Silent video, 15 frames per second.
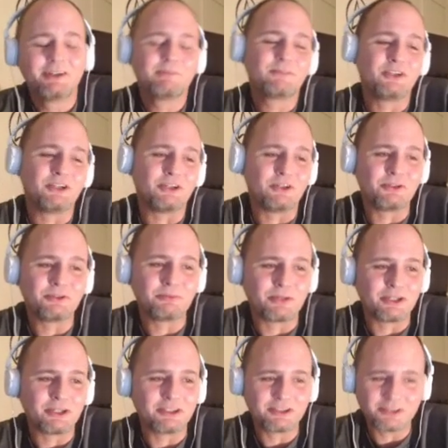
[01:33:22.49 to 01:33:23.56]
you know,
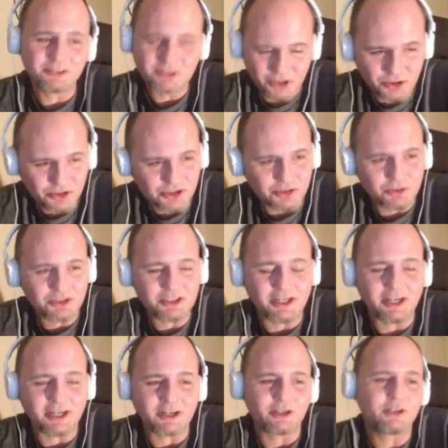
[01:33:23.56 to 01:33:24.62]
but chose to
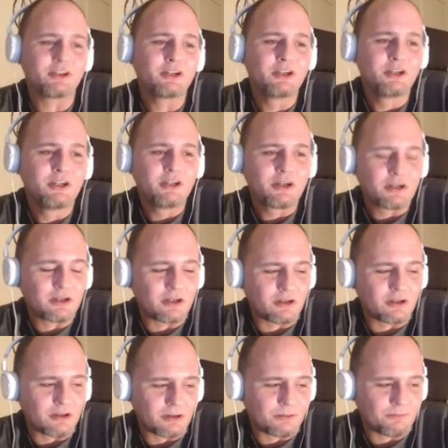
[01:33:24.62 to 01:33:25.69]
attack her
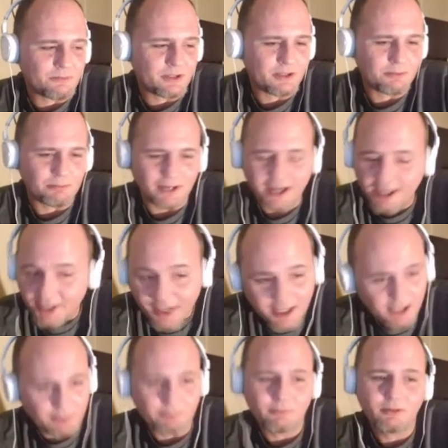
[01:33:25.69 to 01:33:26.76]
by
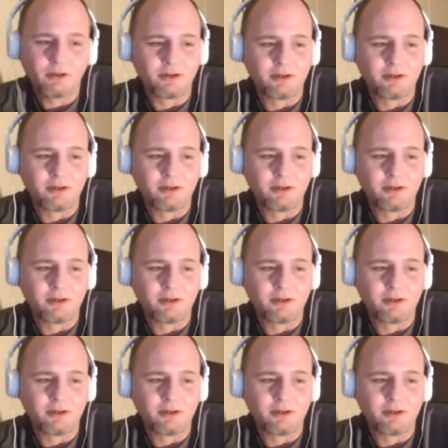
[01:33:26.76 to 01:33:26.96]
name.